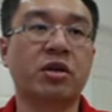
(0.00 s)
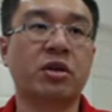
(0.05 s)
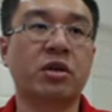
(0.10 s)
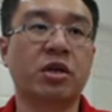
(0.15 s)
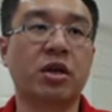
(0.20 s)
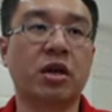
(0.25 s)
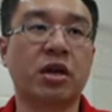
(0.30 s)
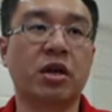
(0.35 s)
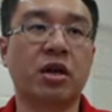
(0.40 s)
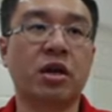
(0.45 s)

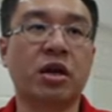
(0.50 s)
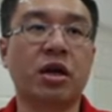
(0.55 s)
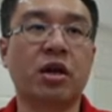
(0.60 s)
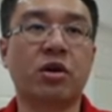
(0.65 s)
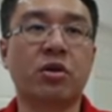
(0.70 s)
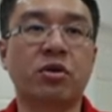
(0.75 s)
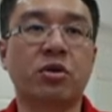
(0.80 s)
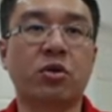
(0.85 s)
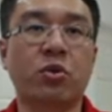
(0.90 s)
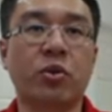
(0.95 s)
And now
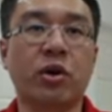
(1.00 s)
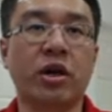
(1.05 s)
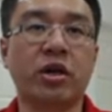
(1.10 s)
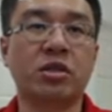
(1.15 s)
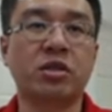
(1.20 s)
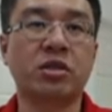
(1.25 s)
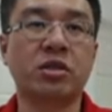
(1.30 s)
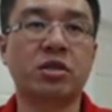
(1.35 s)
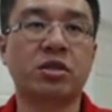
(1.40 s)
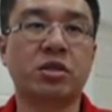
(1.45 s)
the white
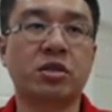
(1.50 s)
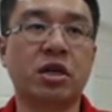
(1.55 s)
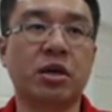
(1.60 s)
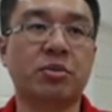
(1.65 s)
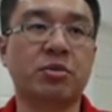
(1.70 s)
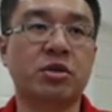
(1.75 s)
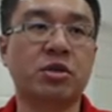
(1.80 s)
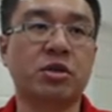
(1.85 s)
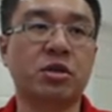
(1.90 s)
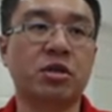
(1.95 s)
just
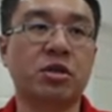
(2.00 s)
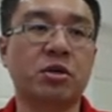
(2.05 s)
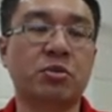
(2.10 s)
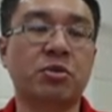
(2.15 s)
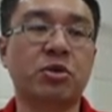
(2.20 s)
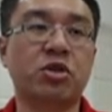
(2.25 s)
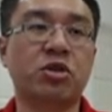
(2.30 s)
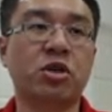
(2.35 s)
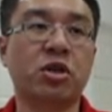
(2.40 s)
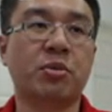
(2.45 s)
capture the
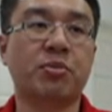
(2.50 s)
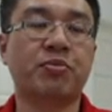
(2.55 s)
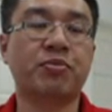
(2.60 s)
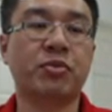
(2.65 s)
bishop